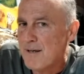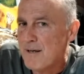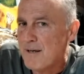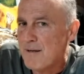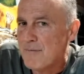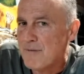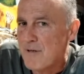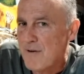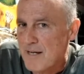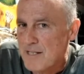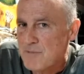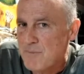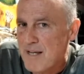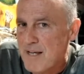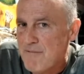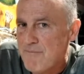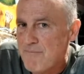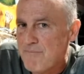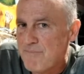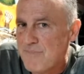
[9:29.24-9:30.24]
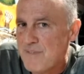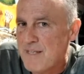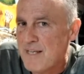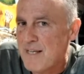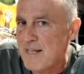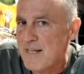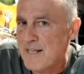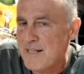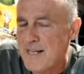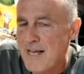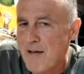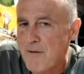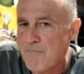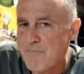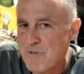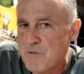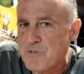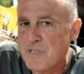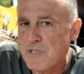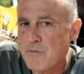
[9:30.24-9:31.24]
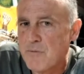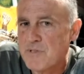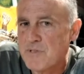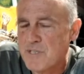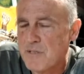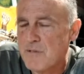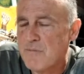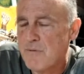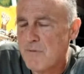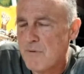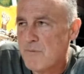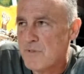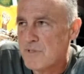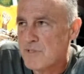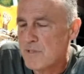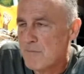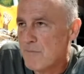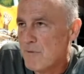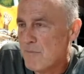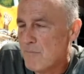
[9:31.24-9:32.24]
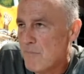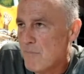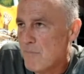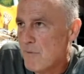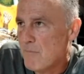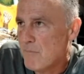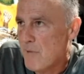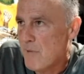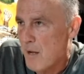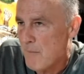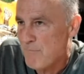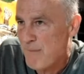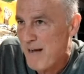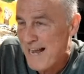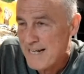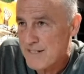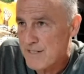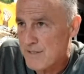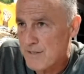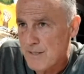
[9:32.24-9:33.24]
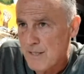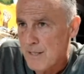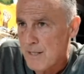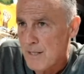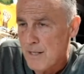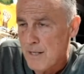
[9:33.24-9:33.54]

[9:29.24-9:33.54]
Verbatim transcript: uh, your ex-wife, yeah, and how music was a was a, a binder.